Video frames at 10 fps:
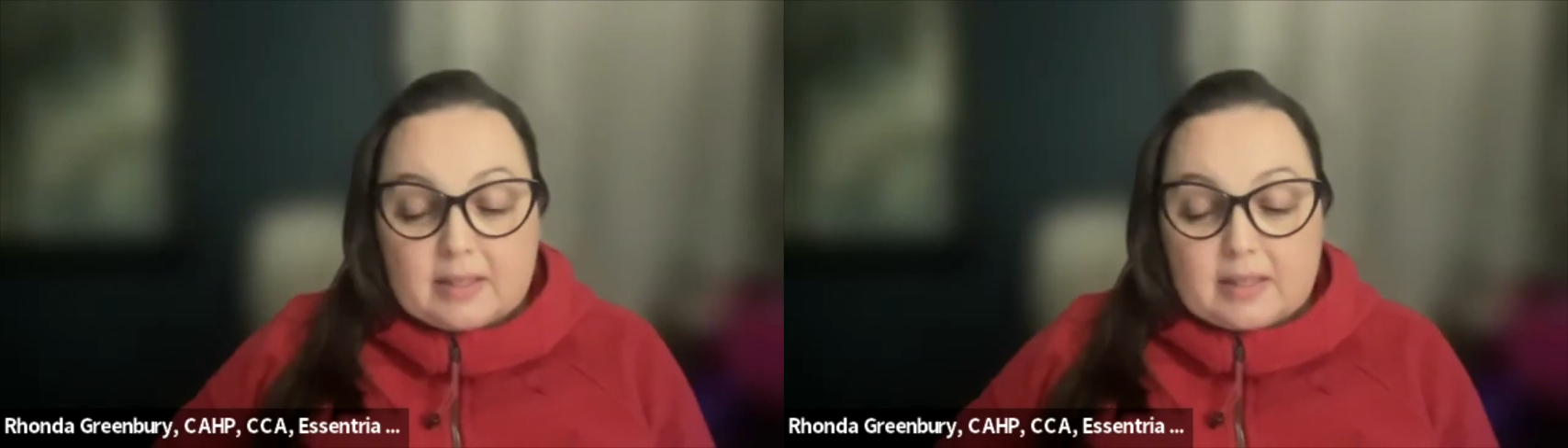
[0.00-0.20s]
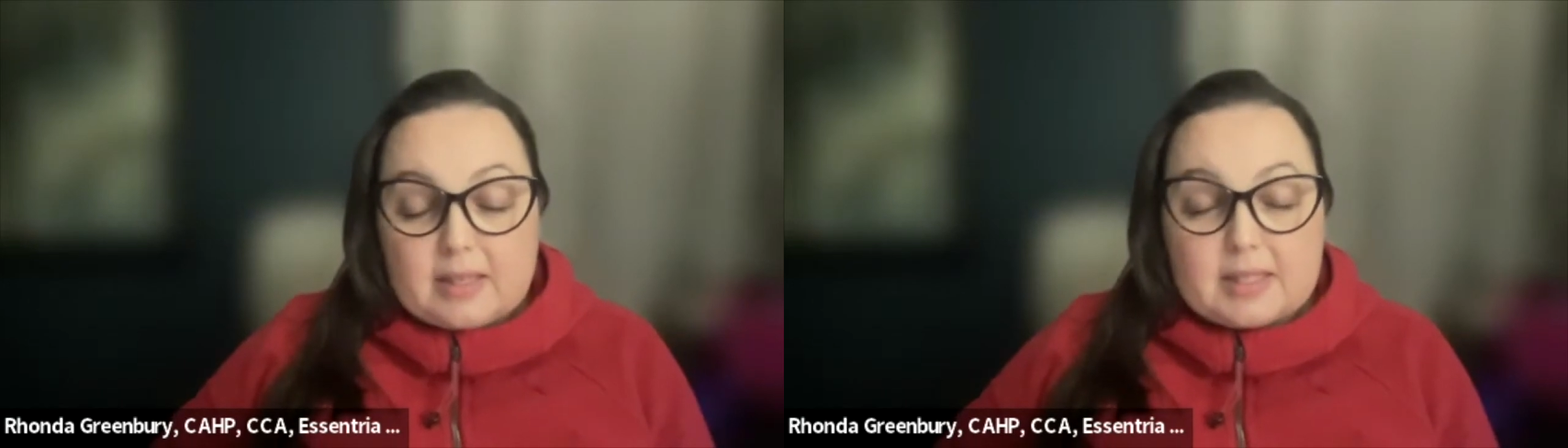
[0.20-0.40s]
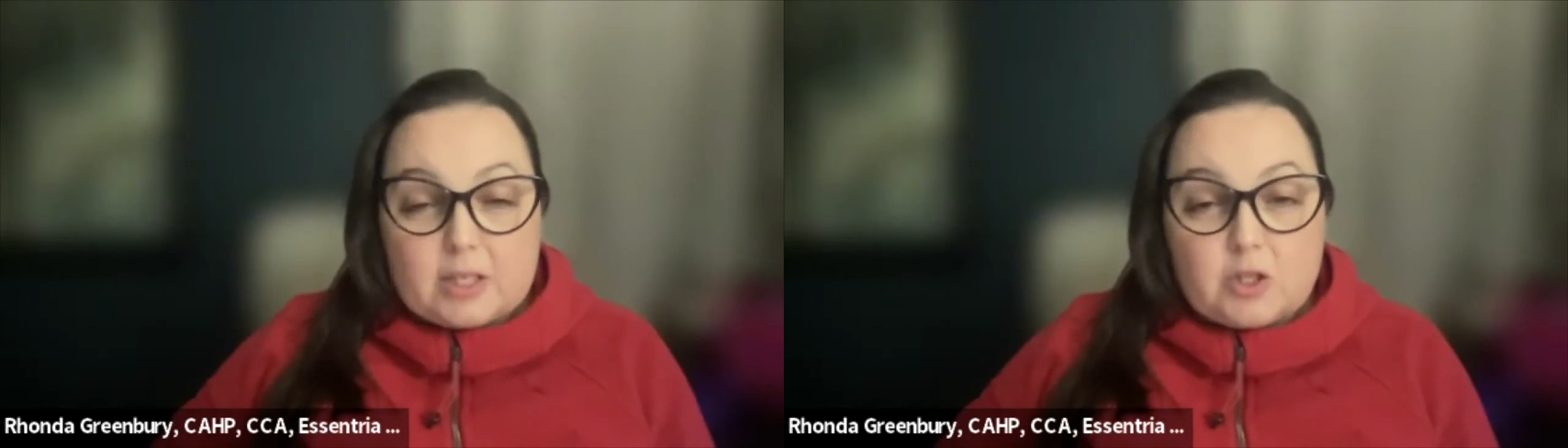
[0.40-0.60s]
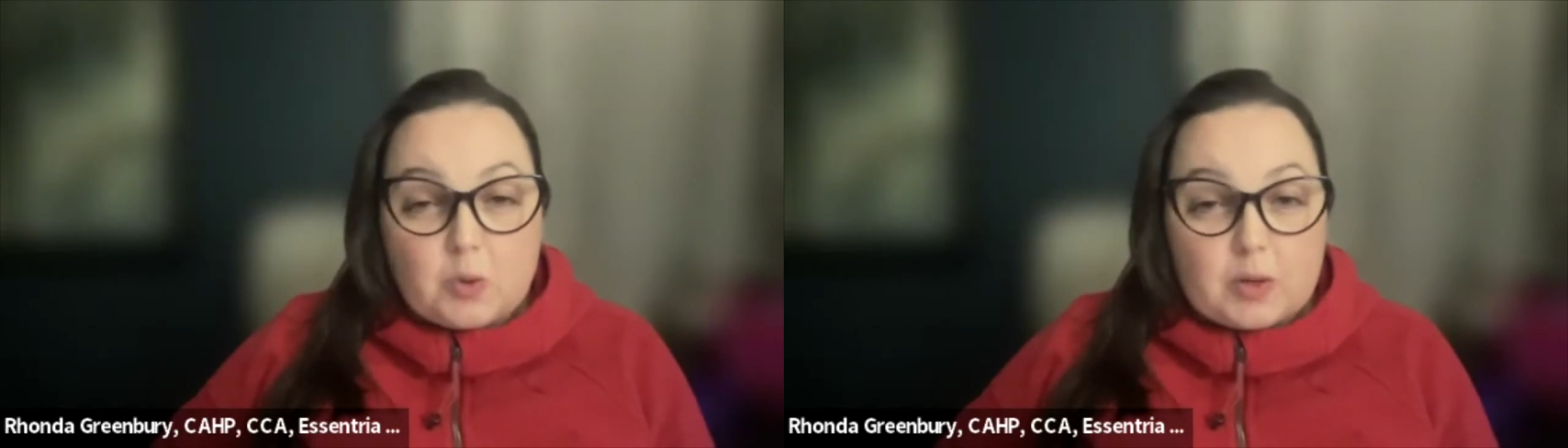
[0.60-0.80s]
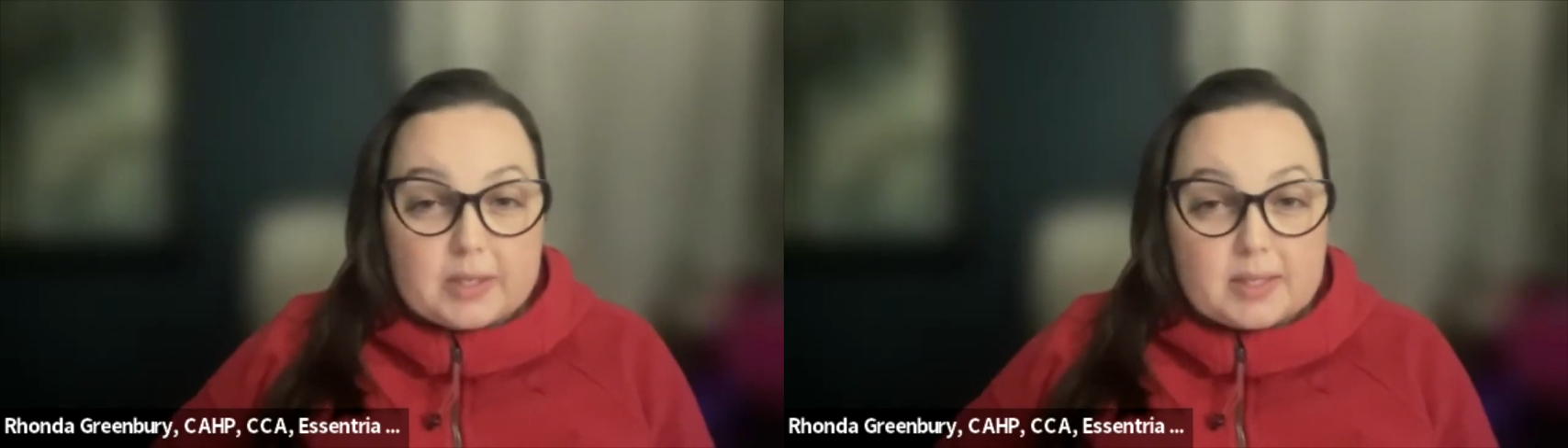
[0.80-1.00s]
the essential
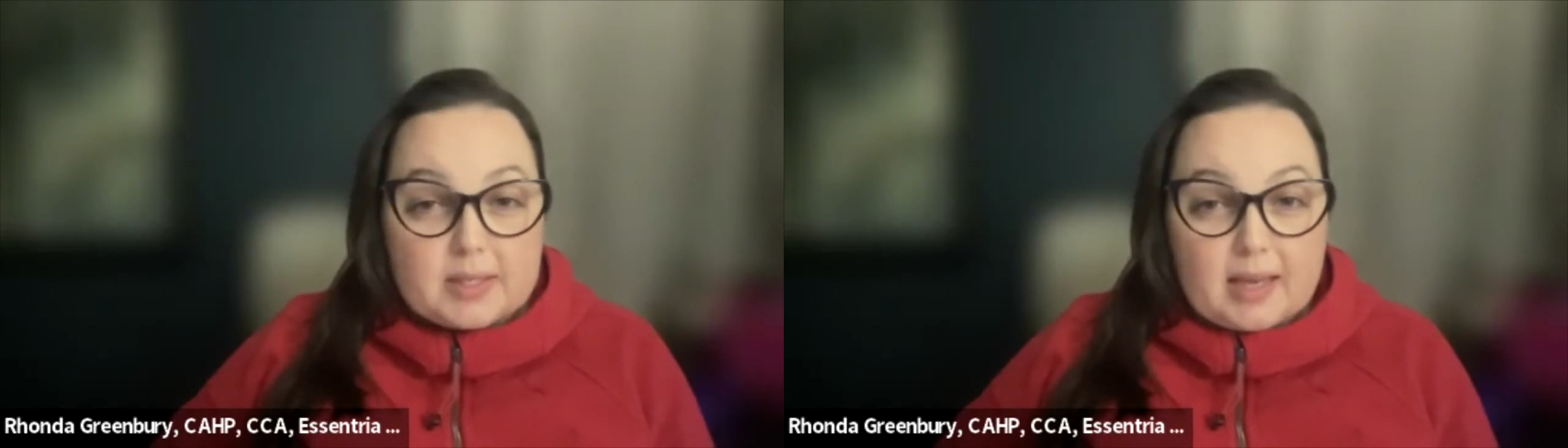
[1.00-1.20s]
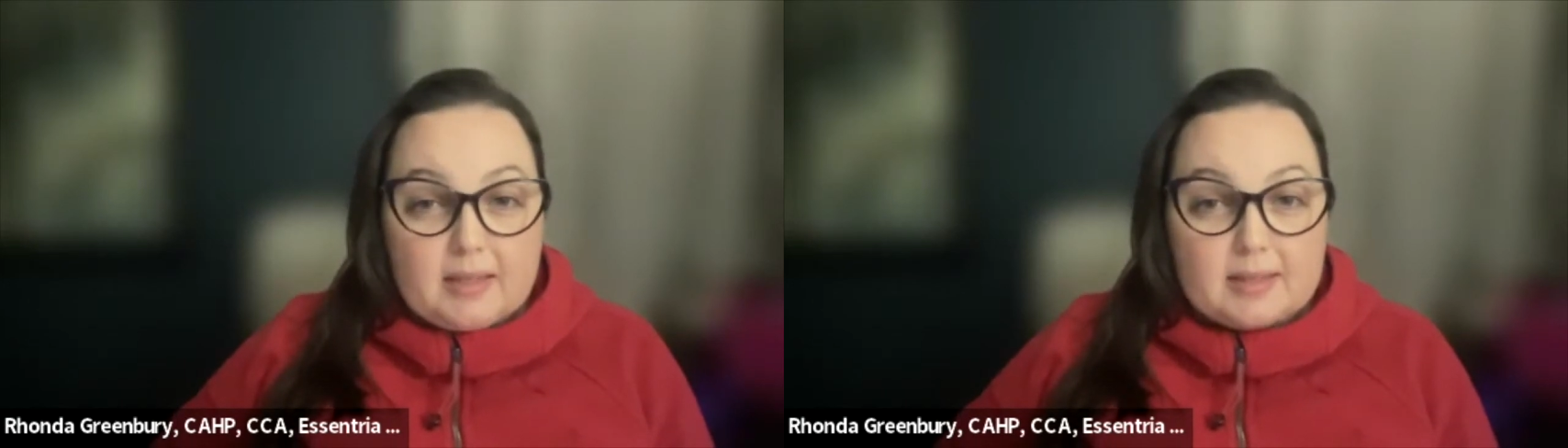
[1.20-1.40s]
oils yet,